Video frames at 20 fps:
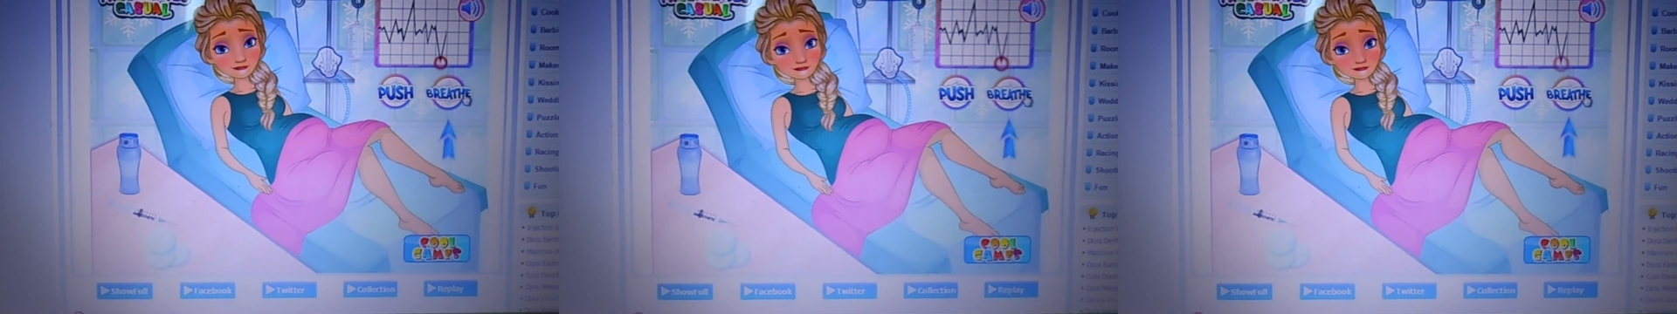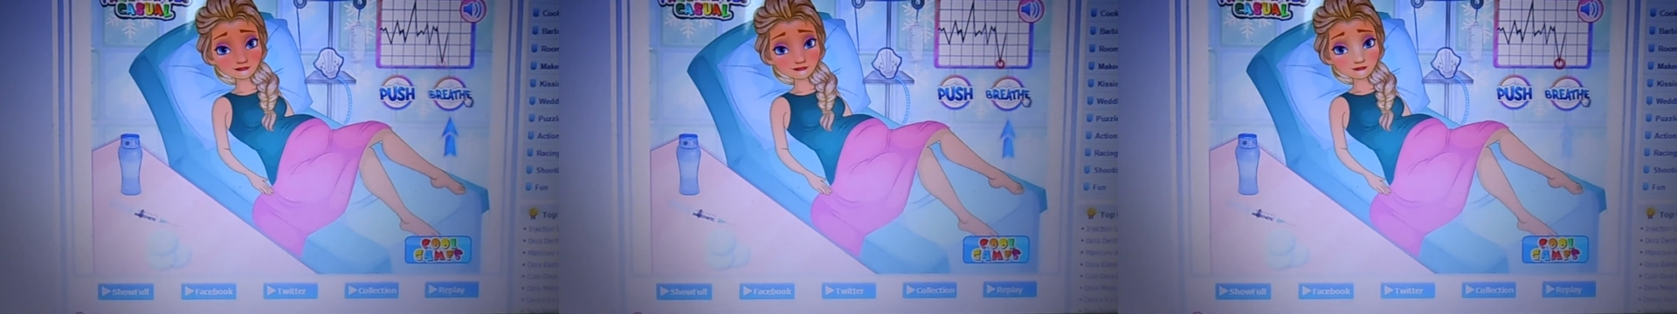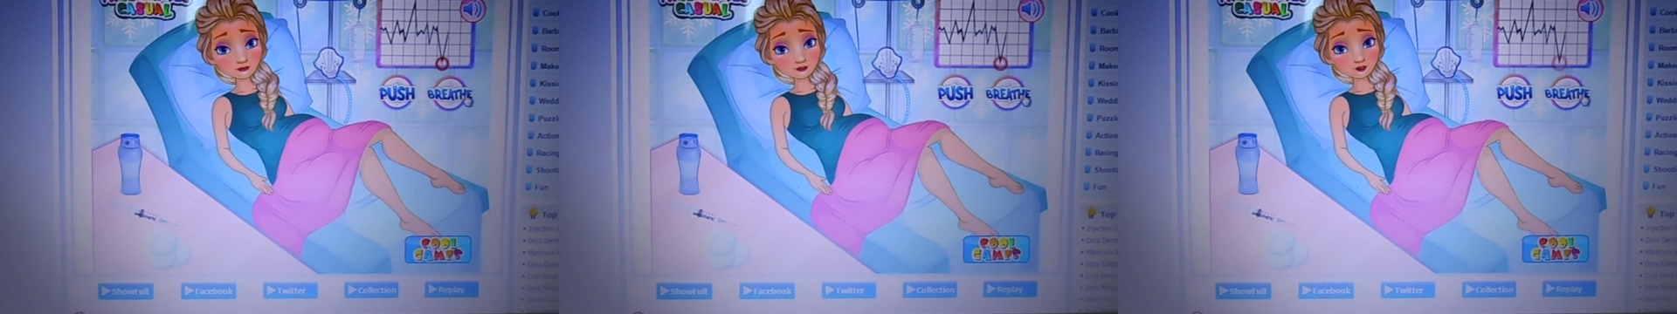
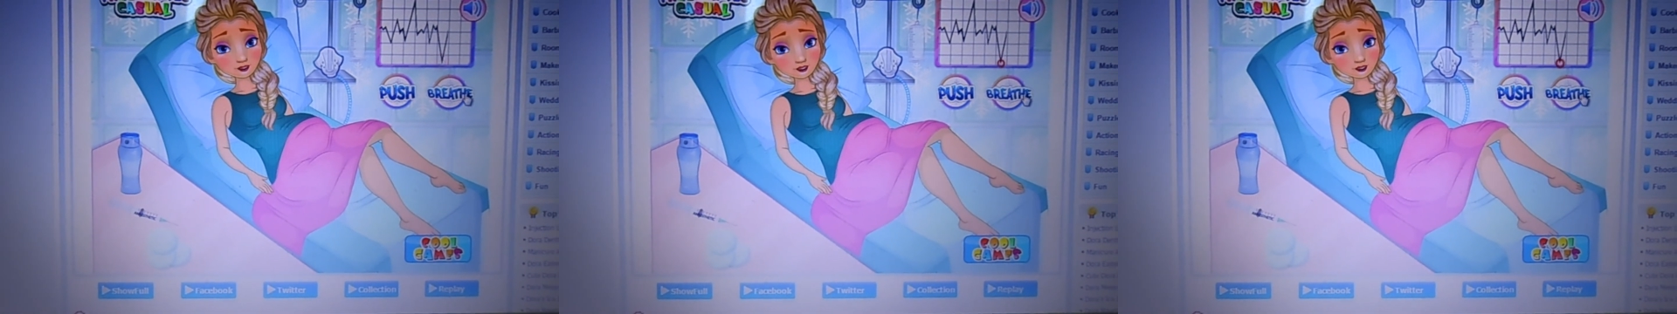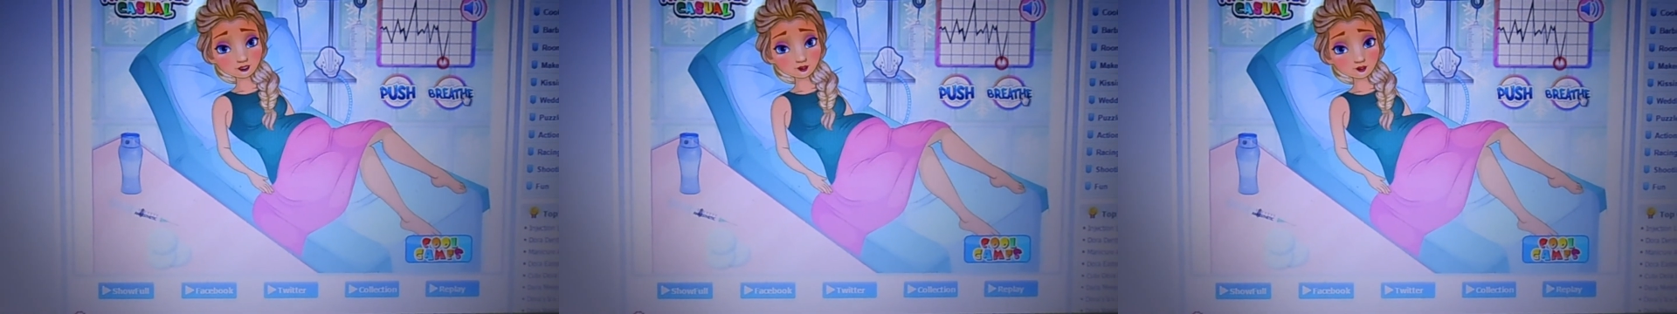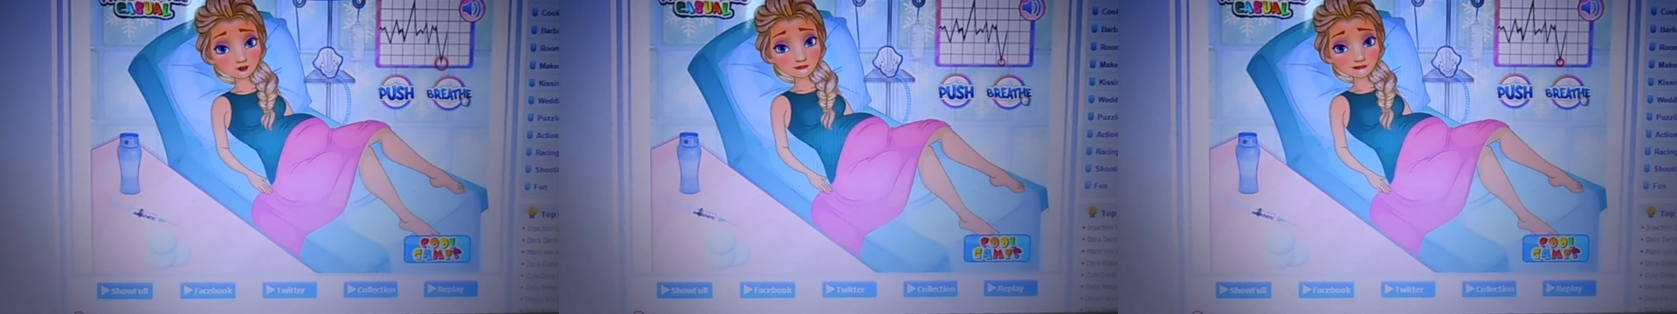Oh,
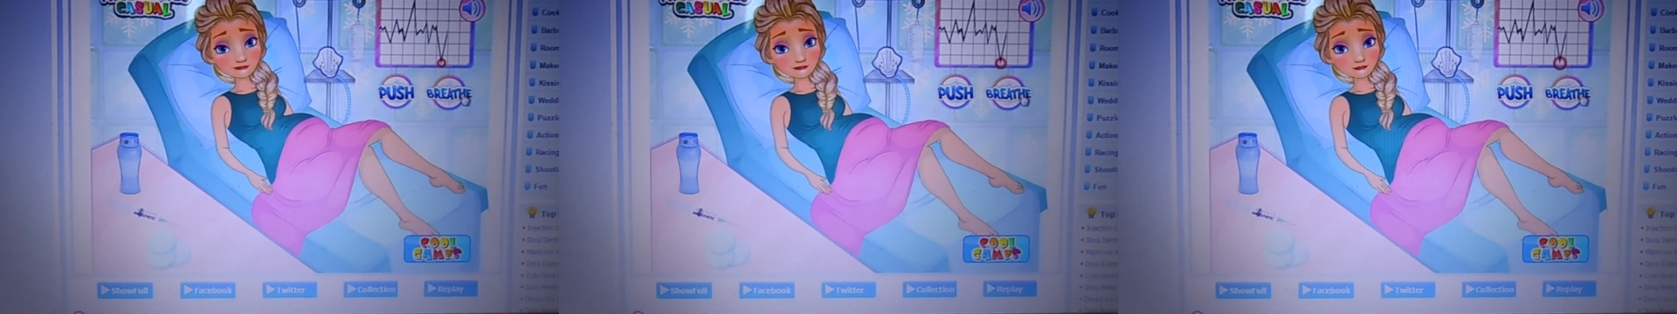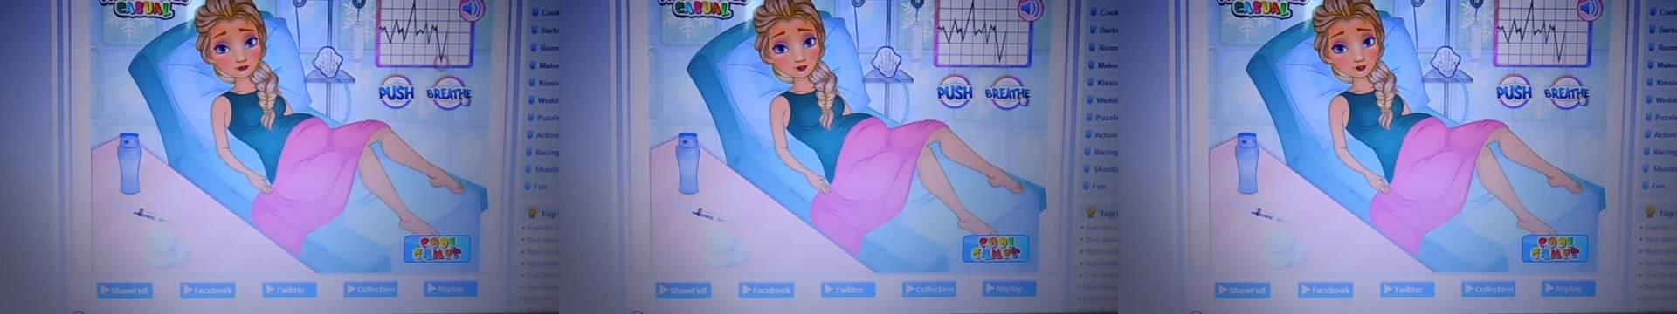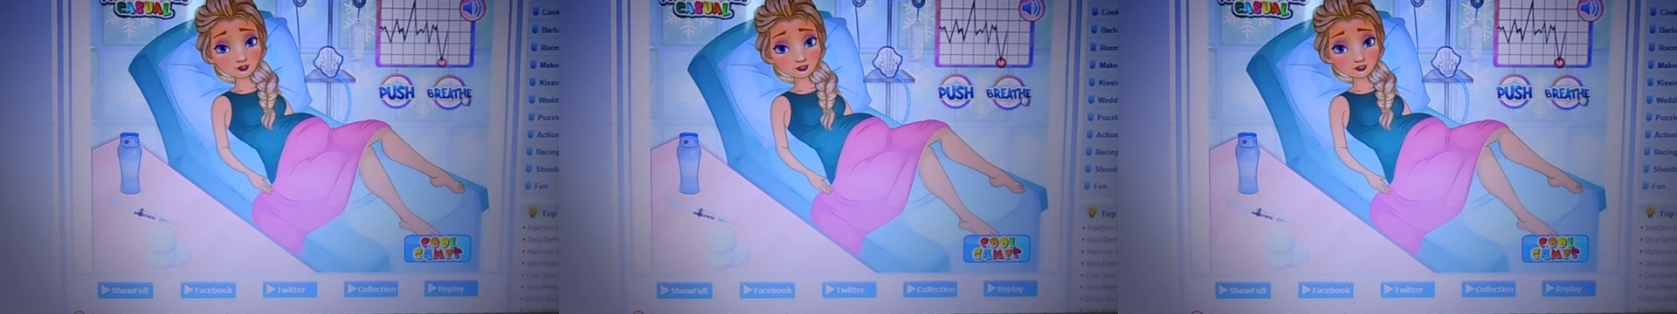nope. We
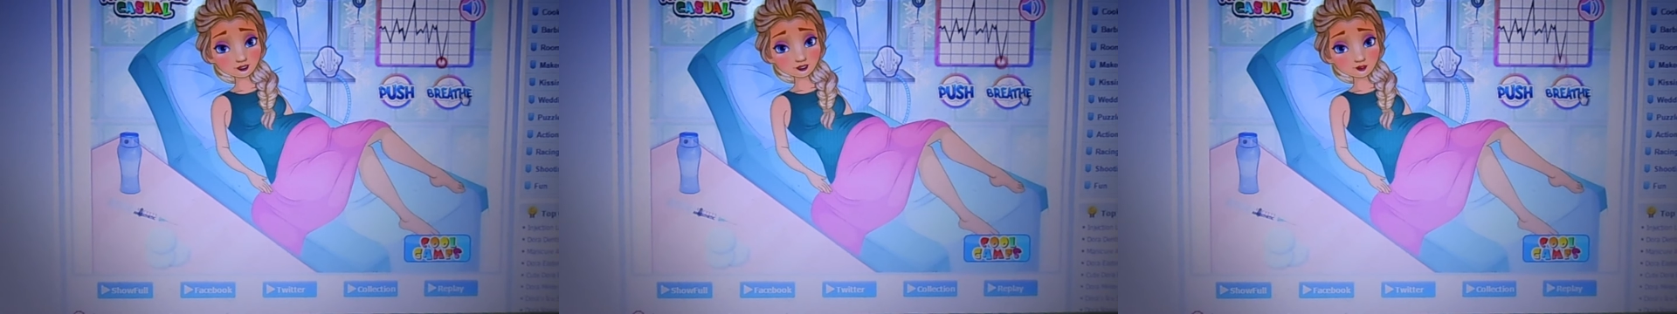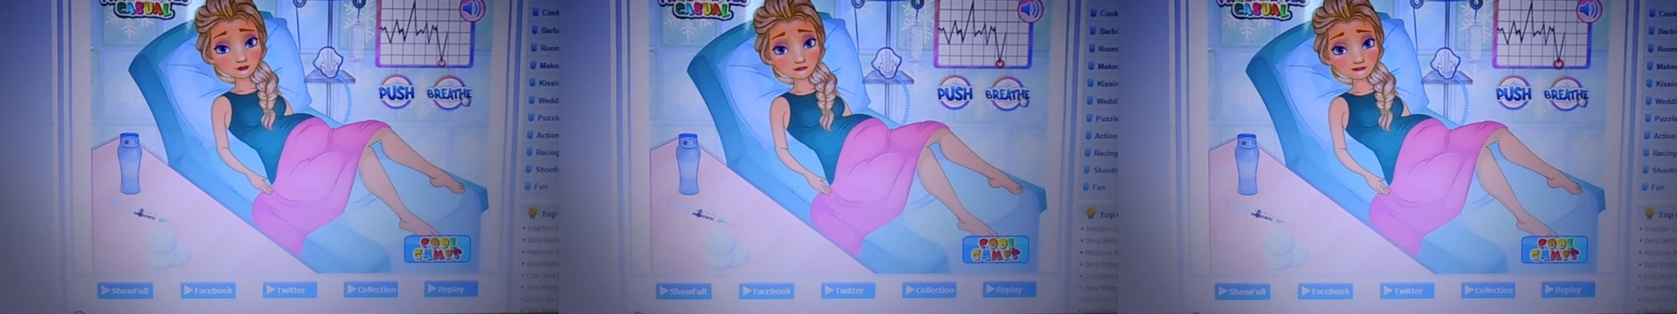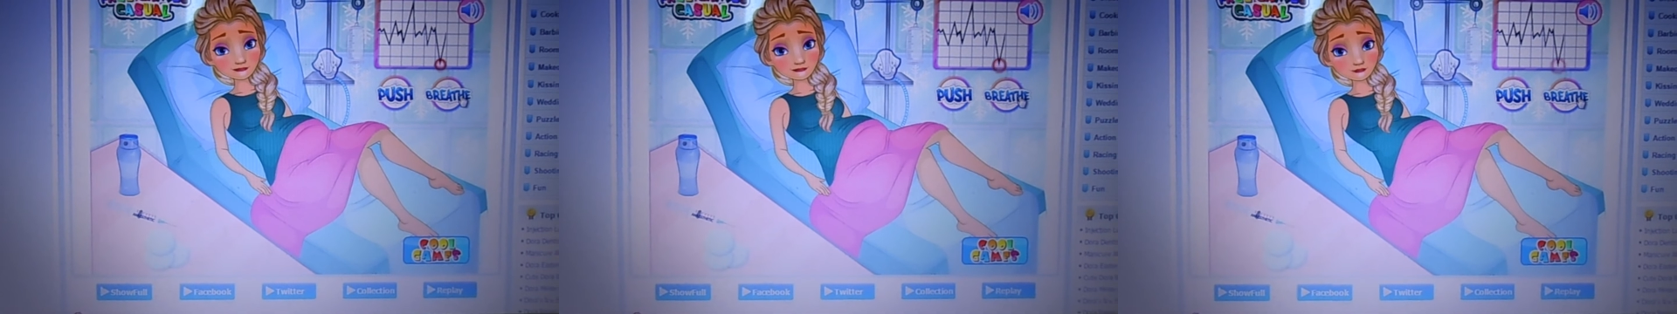gotta breathe
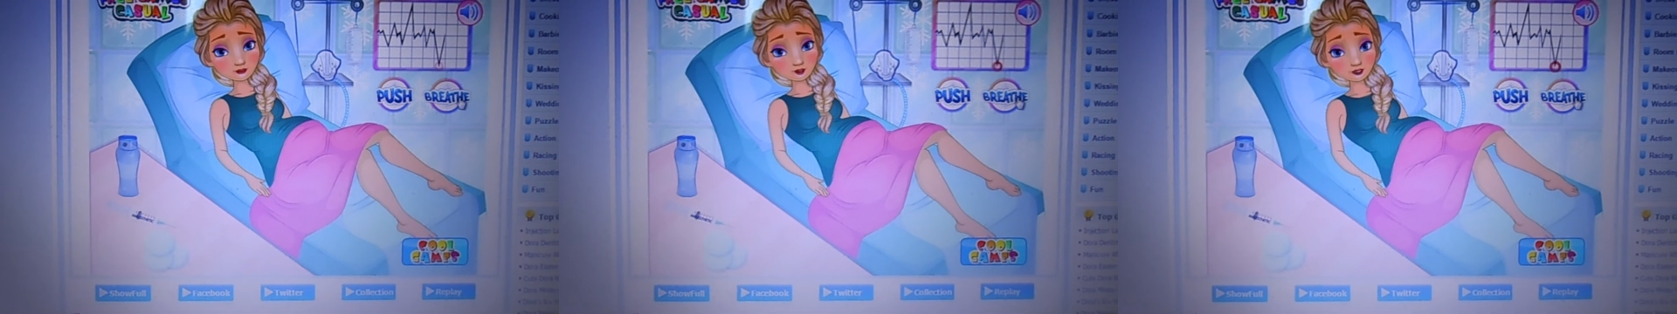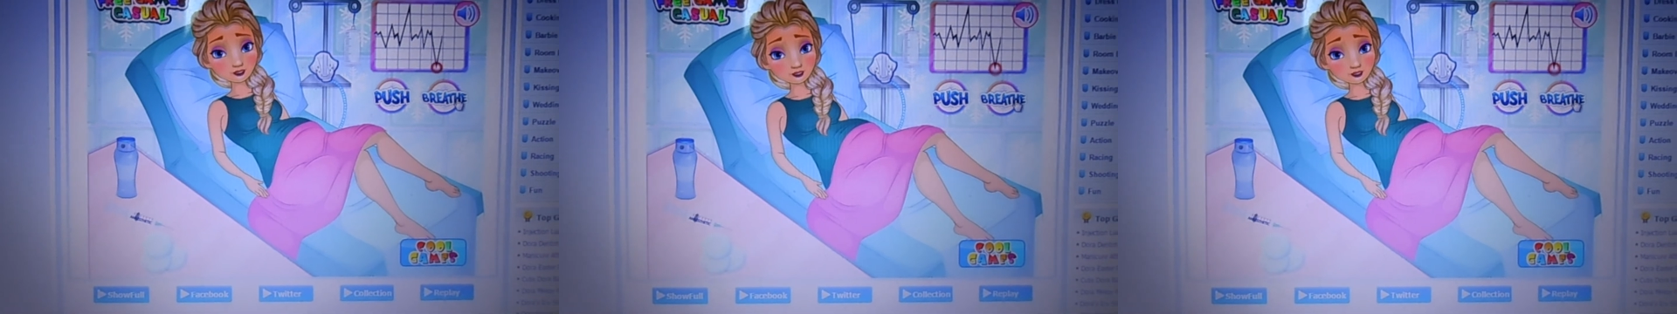now.